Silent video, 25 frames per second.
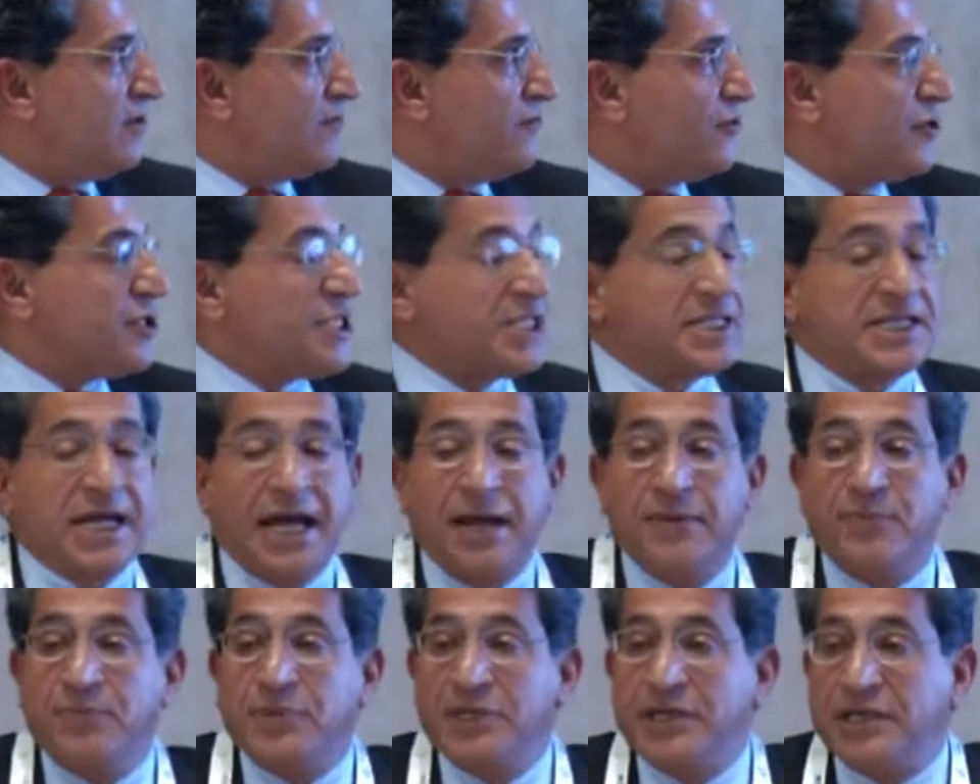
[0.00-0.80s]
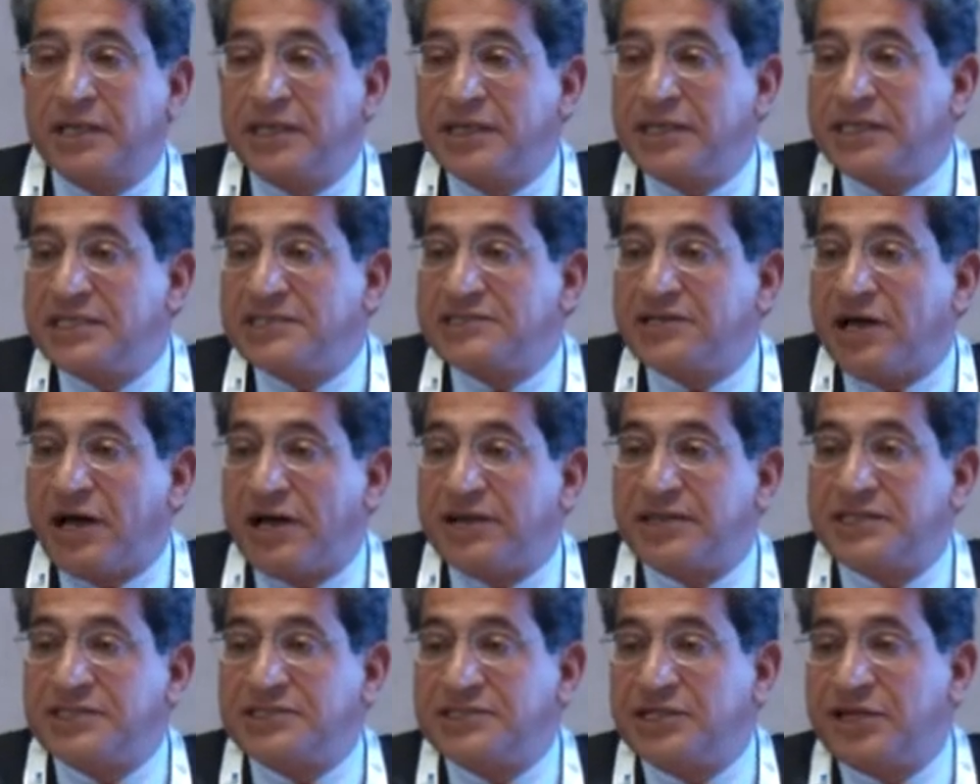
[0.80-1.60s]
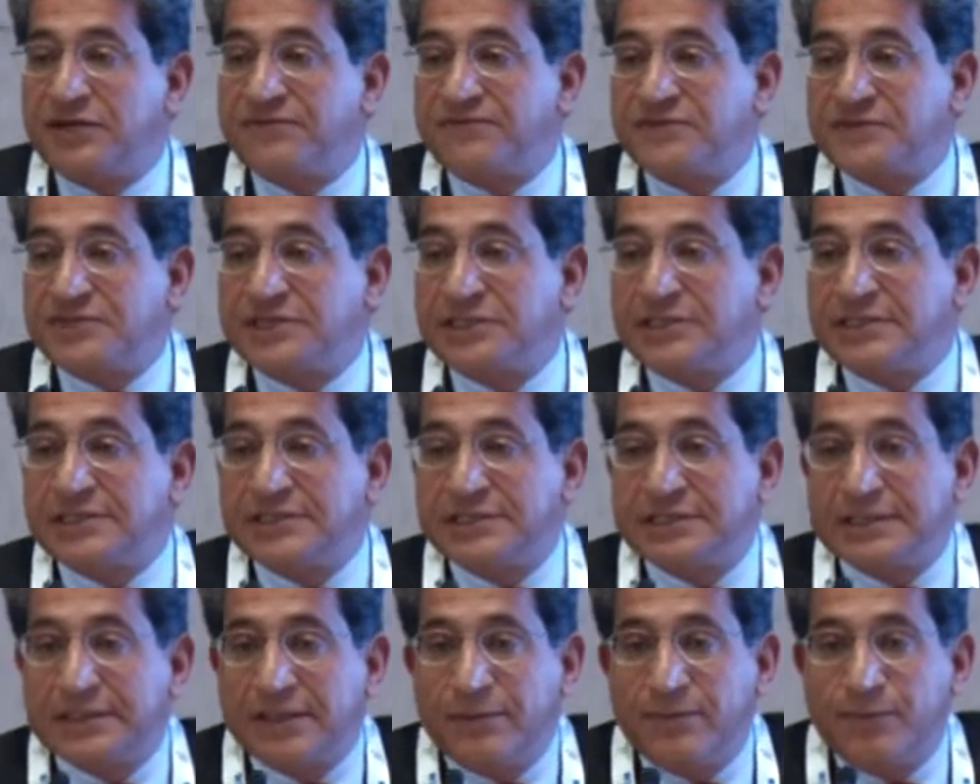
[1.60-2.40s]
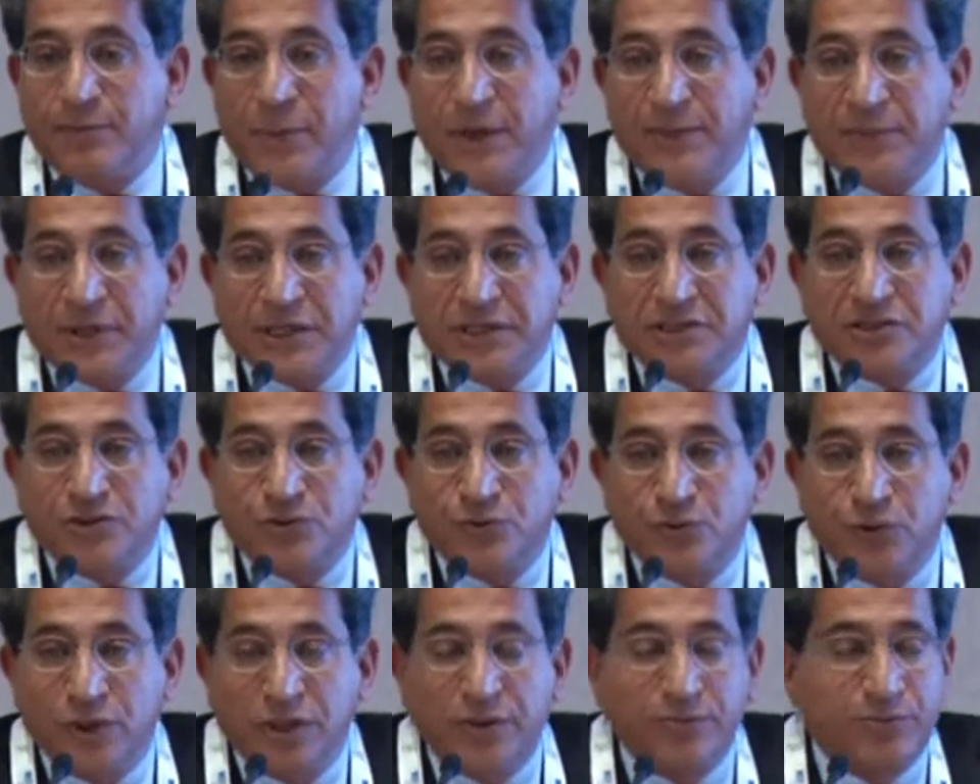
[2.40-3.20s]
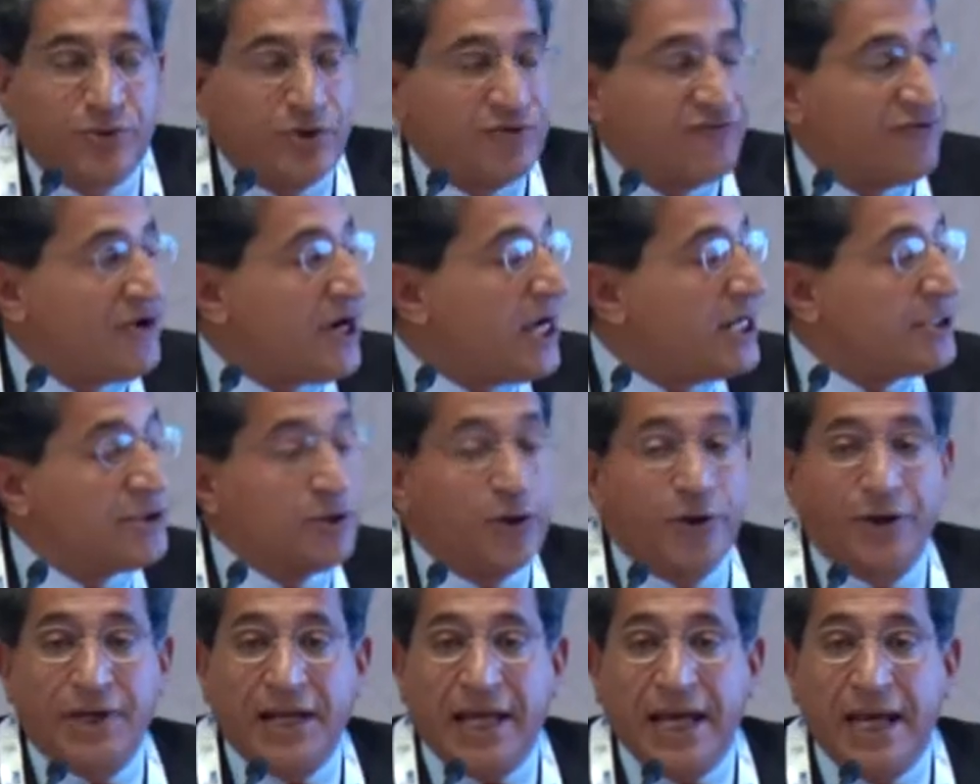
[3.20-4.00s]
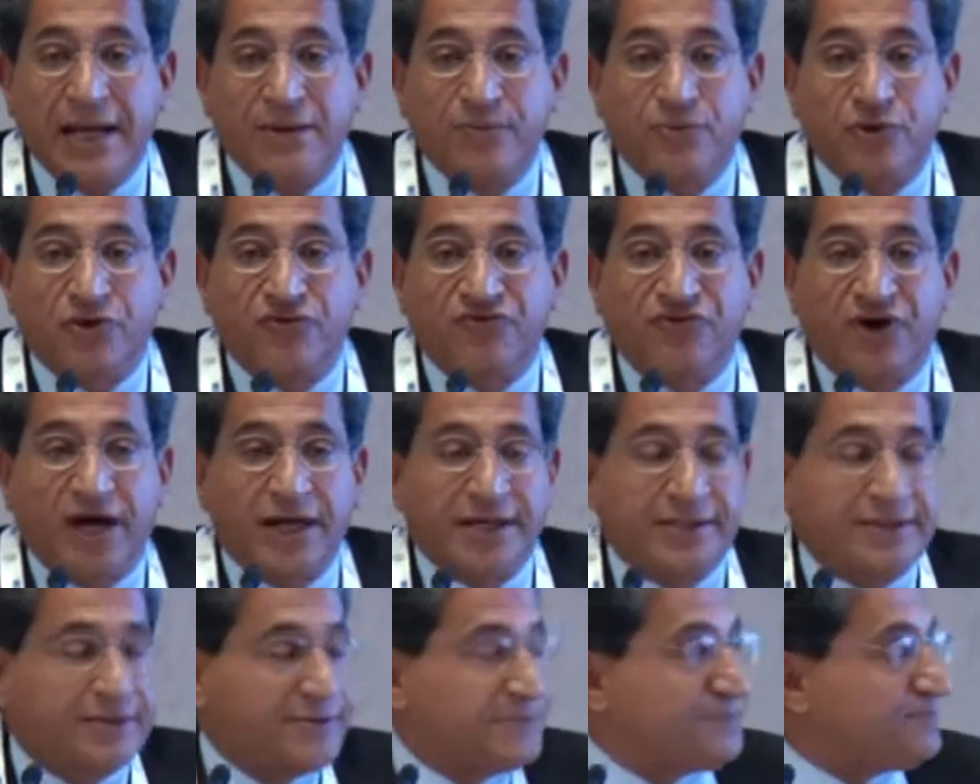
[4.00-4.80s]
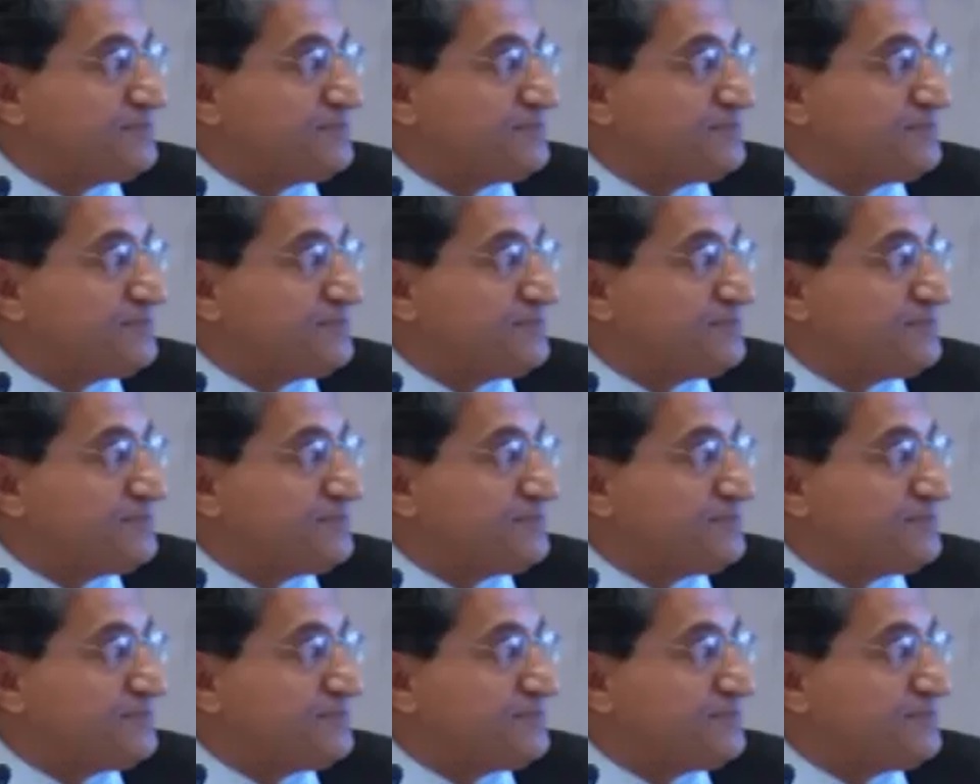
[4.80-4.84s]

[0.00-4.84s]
For the time being, these are the services MIBIX will provide or can provide.